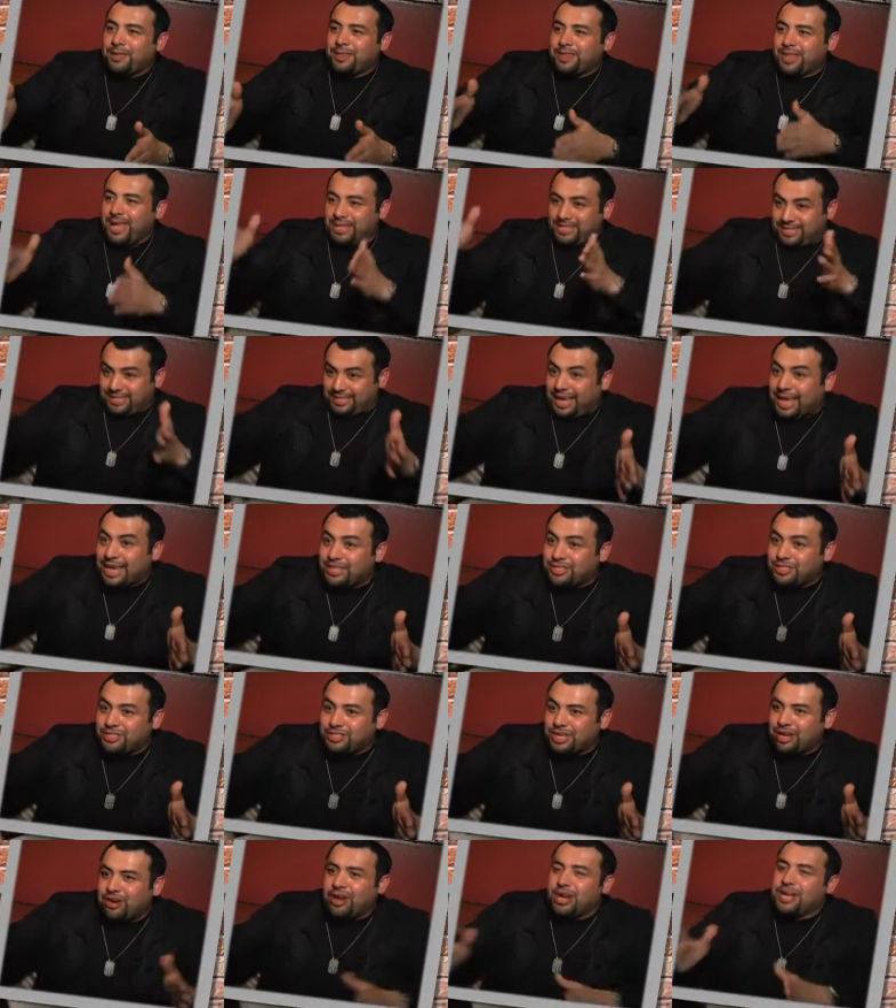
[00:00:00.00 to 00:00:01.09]
that stage is
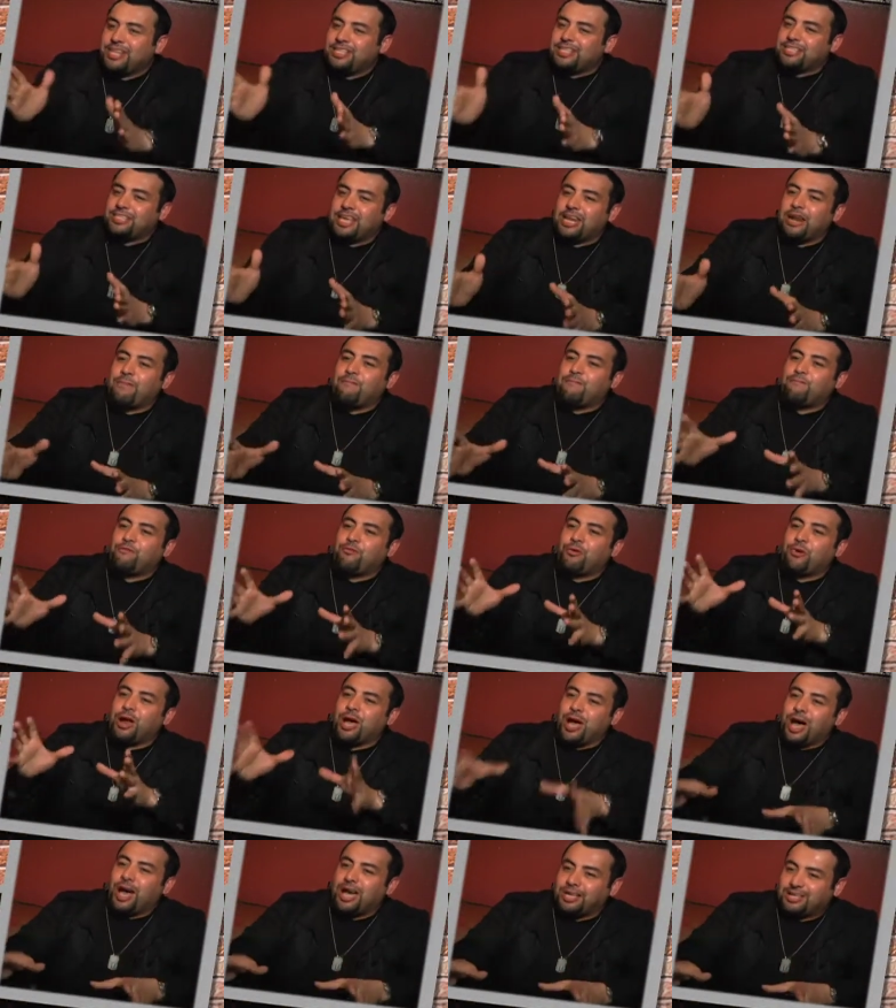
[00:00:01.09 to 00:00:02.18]
there and it's set up for
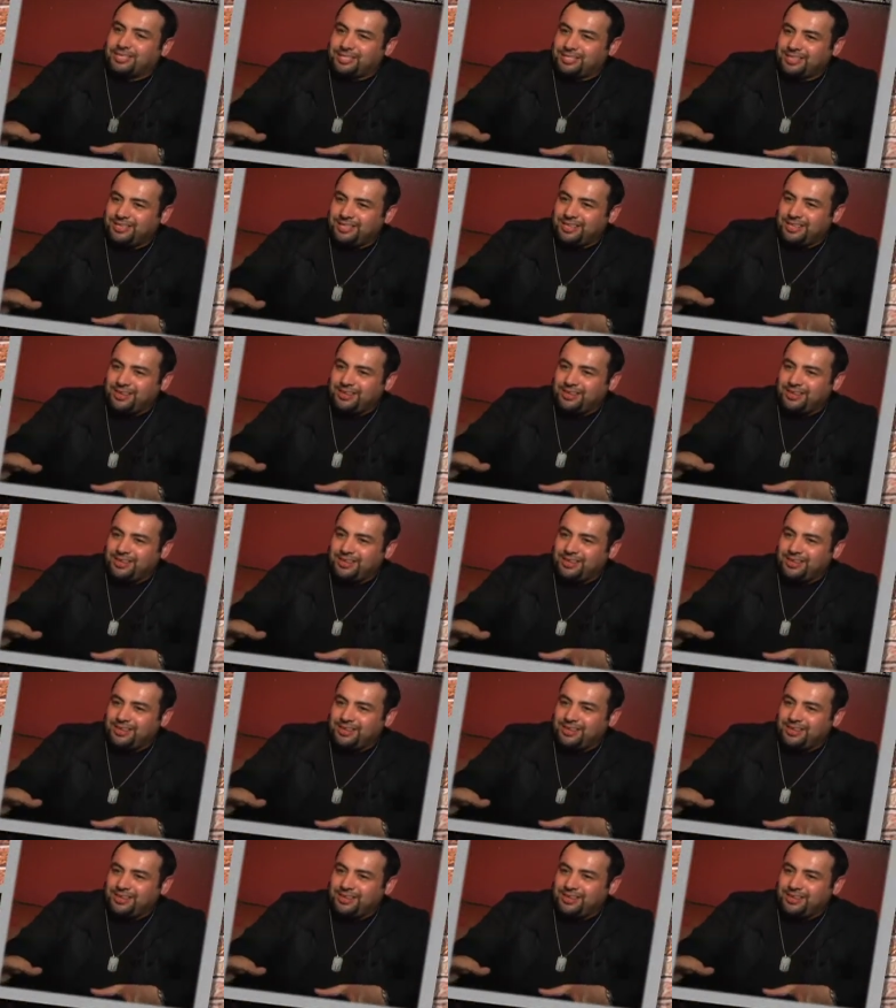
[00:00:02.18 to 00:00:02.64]
us.